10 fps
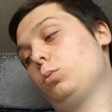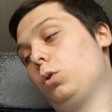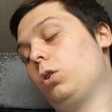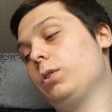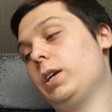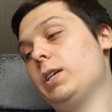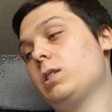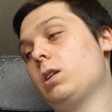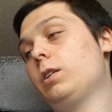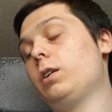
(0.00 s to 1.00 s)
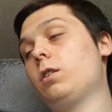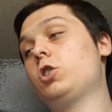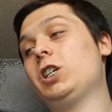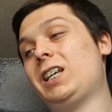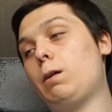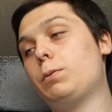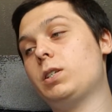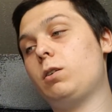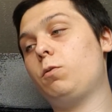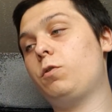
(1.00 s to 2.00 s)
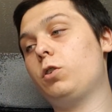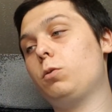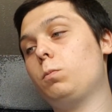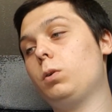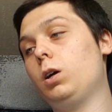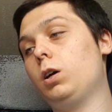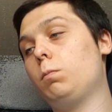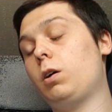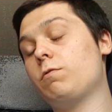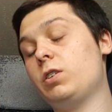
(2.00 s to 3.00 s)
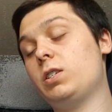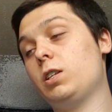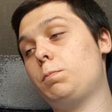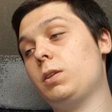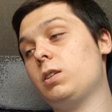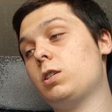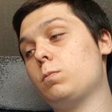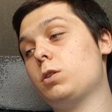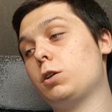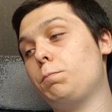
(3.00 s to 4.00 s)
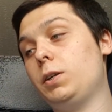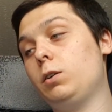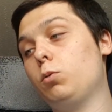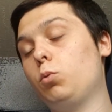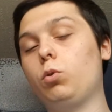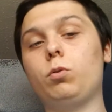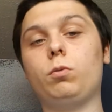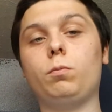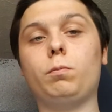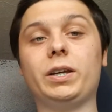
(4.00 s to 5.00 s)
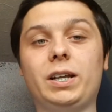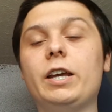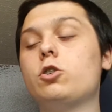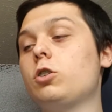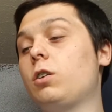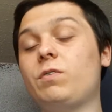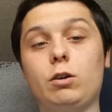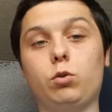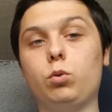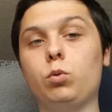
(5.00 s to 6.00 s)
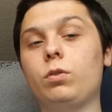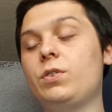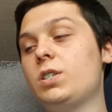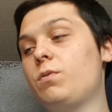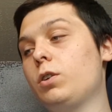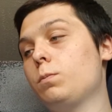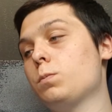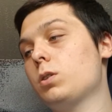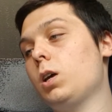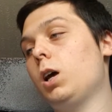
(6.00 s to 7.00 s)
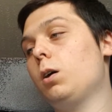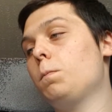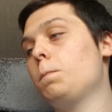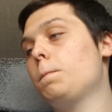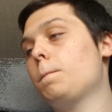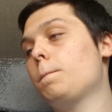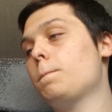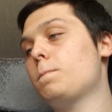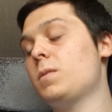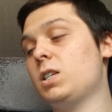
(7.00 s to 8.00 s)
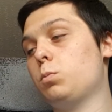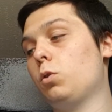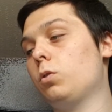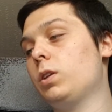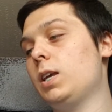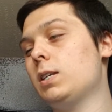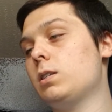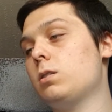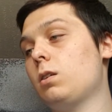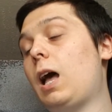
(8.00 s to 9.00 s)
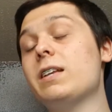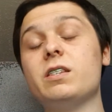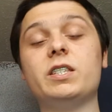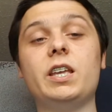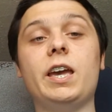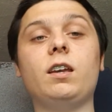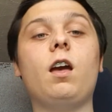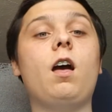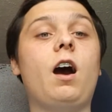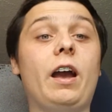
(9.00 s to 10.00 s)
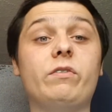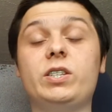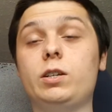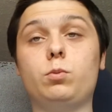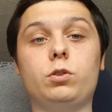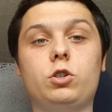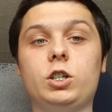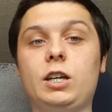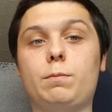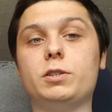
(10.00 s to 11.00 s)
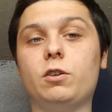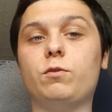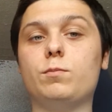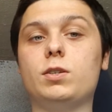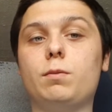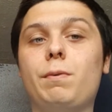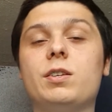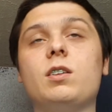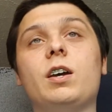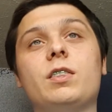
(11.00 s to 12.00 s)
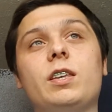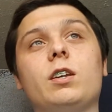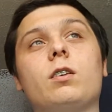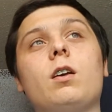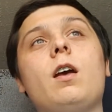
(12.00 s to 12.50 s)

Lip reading: one is another Judd Apatow film. I recently put this up to complete all my collection. I've now got all of his films. This one is, as I say, I've said with Judd Apatow films in the past, I think